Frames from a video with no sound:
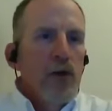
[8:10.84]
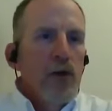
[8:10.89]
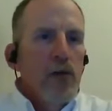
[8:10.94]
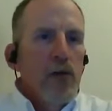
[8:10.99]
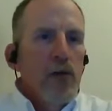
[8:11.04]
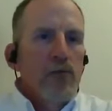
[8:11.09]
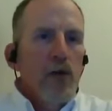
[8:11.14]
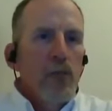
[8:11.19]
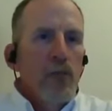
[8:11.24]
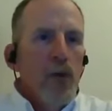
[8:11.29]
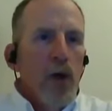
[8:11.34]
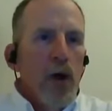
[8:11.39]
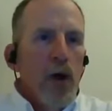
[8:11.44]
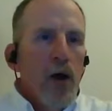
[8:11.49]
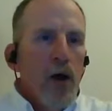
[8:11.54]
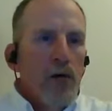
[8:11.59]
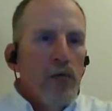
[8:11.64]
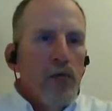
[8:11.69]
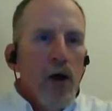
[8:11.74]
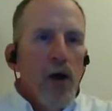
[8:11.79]
will say this, I'm
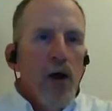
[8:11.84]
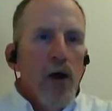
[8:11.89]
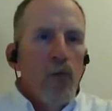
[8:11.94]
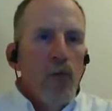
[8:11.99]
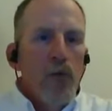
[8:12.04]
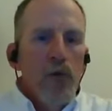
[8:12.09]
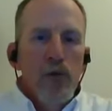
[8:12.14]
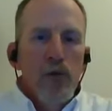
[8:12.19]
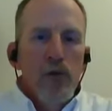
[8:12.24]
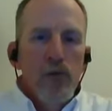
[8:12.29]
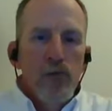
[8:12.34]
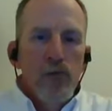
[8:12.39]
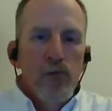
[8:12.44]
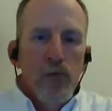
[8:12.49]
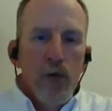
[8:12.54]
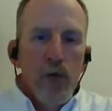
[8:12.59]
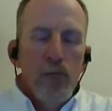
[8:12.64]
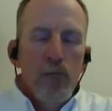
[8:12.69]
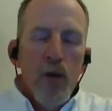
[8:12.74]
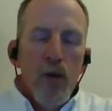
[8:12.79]
proud of how
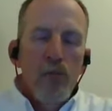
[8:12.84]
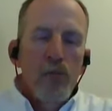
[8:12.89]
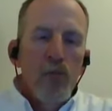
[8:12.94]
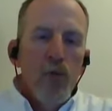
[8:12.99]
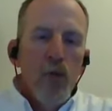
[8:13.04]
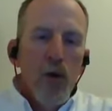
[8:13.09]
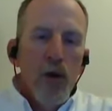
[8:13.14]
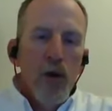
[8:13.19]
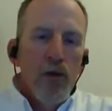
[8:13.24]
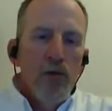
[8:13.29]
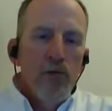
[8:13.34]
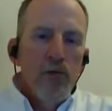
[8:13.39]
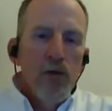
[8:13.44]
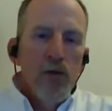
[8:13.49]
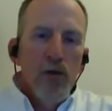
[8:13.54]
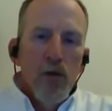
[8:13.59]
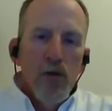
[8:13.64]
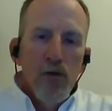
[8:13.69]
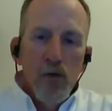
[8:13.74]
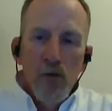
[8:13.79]
we've
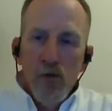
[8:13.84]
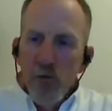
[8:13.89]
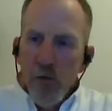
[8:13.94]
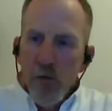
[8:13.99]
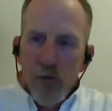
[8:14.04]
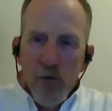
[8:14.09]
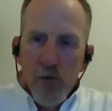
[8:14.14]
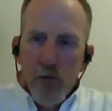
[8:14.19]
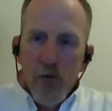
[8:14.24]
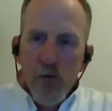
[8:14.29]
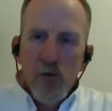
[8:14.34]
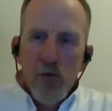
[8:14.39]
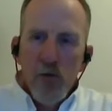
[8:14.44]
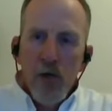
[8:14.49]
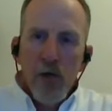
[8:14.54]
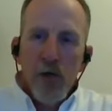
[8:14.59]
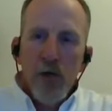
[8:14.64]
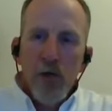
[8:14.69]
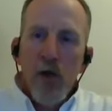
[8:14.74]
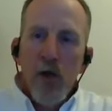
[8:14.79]
embraced using the
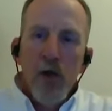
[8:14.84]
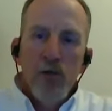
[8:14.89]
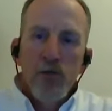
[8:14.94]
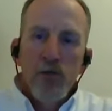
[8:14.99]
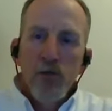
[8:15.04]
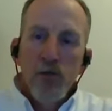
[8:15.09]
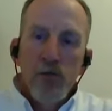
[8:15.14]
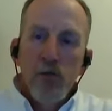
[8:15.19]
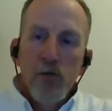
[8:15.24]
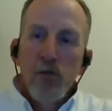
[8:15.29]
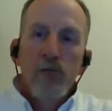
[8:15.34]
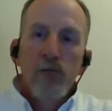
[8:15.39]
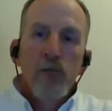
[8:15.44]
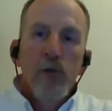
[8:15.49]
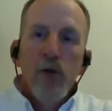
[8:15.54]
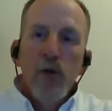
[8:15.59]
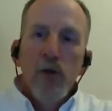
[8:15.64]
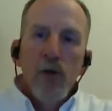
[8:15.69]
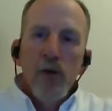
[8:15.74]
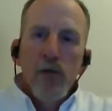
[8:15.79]
new technologies
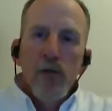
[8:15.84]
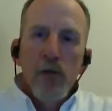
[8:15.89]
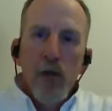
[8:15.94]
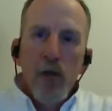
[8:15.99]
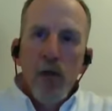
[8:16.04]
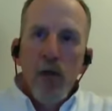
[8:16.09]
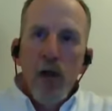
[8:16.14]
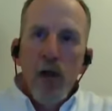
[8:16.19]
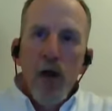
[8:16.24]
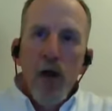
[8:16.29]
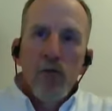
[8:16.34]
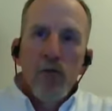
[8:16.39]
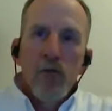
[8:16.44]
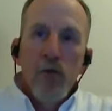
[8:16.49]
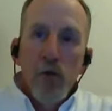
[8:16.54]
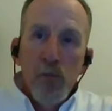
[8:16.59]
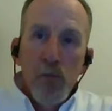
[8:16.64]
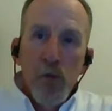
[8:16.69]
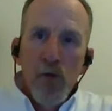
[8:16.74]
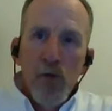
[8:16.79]
of the
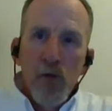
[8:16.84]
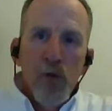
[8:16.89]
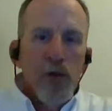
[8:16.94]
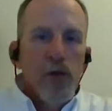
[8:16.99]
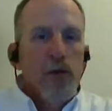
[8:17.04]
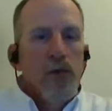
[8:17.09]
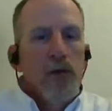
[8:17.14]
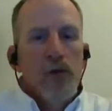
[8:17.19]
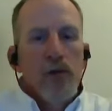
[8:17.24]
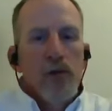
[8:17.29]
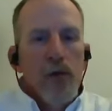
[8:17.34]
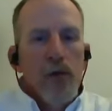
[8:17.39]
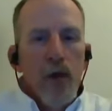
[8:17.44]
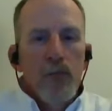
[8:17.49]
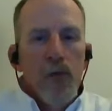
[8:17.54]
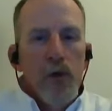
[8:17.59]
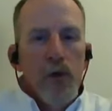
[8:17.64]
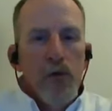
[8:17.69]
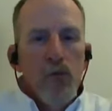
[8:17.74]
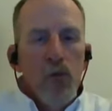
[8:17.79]
cloud computing.
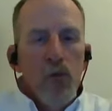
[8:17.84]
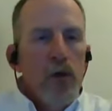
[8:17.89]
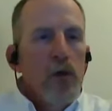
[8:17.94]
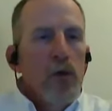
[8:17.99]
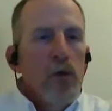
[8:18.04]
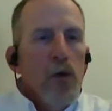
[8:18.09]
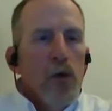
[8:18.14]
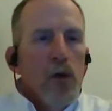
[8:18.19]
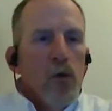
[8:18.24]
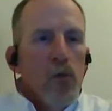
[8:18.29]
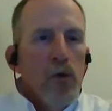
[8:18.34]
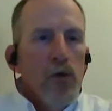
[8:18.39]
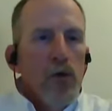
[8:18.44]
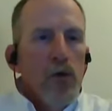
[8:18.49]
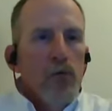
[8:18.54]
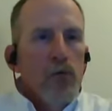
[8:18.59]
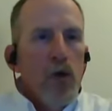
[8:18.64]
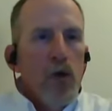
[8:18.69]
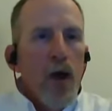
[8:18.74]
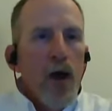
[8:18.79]
I mean, we
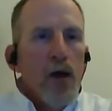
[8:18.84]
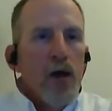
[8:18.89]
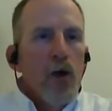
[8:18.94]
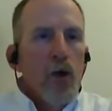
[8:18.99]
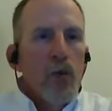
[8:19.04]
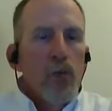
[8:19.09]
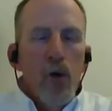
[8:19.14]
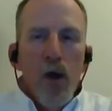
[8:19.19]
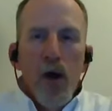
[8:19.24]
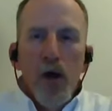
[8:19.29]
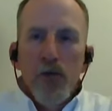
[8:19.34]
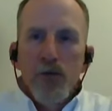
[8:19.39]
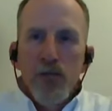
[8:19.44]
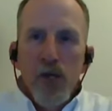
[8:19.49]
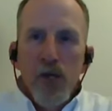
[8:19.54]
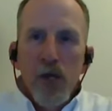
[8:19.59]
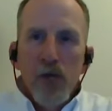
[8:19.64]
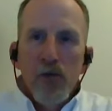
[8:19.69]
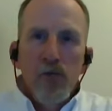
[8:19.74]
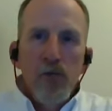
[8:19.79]
track our
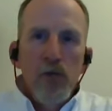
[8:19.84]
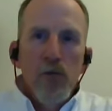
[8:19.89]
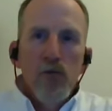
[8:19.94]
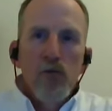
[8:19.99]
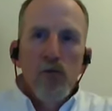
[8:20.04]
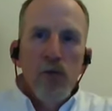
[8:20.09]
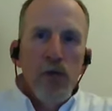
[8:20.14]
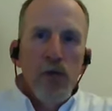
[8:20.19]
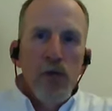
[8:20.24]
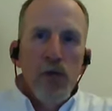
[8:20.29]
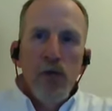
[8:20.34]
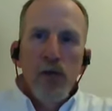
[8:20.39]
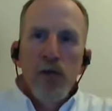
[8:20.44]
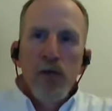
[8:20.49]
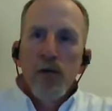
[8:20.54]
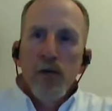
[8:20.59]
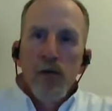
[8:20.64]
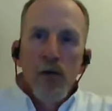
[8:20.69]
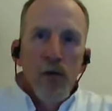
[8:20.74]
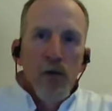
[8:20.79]
projects
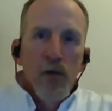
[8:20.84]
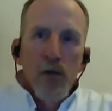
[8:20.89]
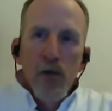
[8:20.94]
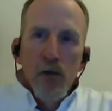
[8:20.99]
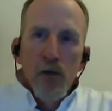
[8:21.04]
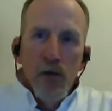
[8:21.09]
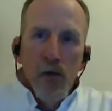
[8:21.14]
using